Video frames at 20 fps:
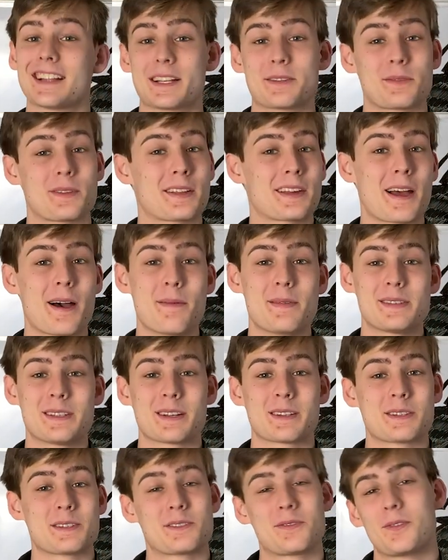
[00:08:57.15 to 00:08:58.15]
that's what the comment
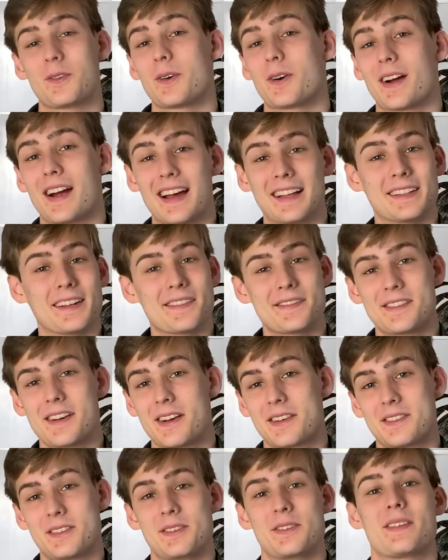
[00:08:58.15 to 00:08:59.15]
section's for. I love
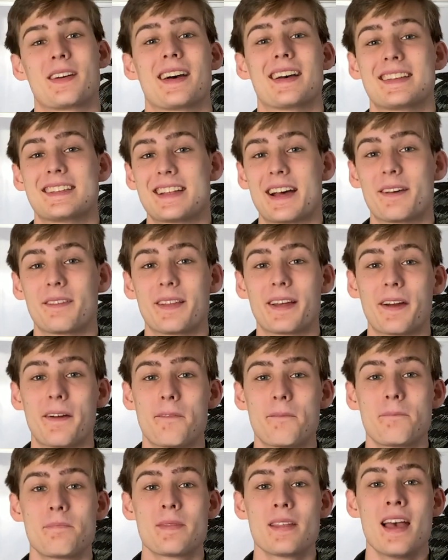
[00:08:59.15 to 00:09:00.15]
talking to you guys down there.